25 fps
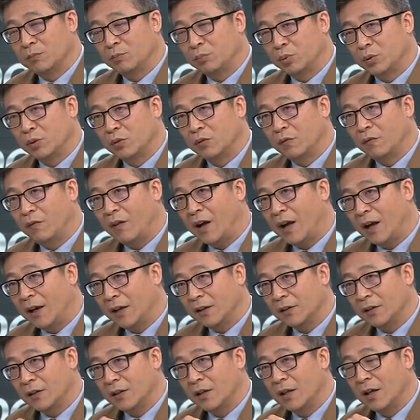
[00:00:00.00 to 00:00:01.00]

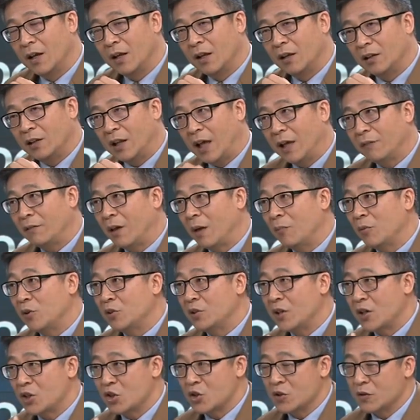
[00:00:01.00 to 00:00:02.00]
provide live
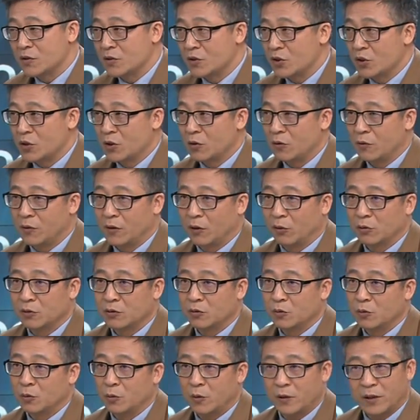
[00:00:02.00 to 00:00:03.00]
ammunition to those
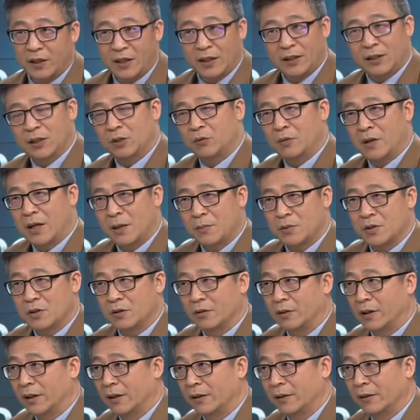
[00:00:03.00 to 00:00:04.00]
who will get corrupt,
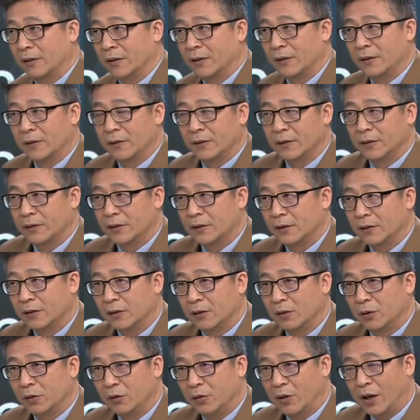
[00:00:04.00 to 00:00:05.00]
right? Yeah.
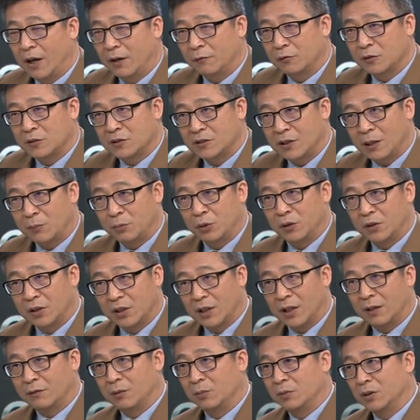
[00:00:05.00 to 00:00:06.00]
You have to separate the
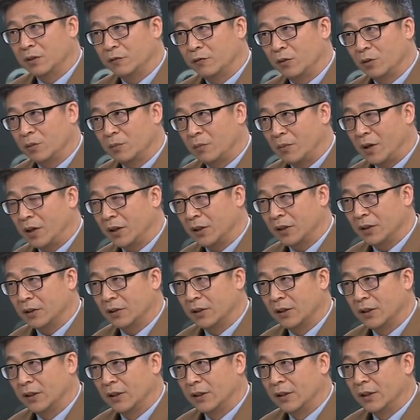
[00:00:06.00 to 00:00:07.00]
government from the market
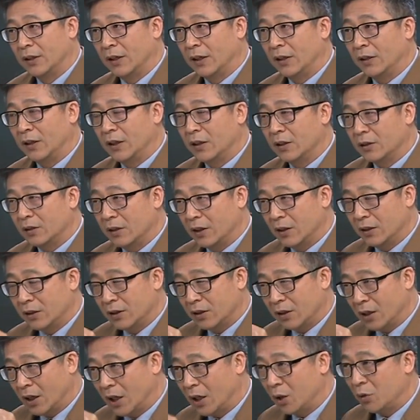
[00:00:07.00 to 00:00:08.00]
and
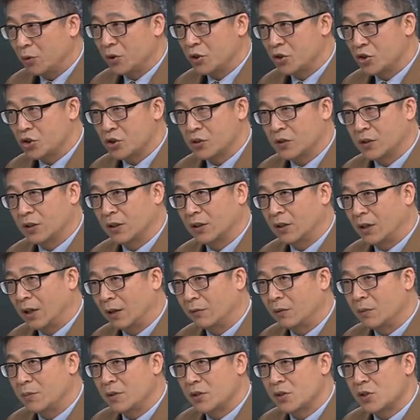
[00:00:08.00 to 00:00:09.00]
encourage the
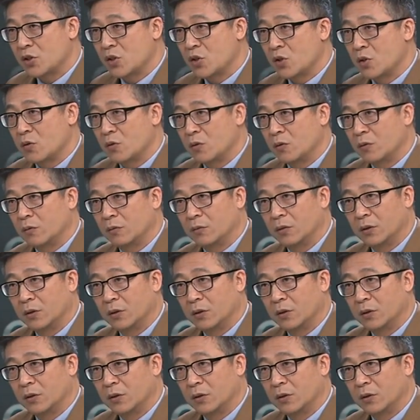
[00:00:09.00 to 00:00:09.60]
government to.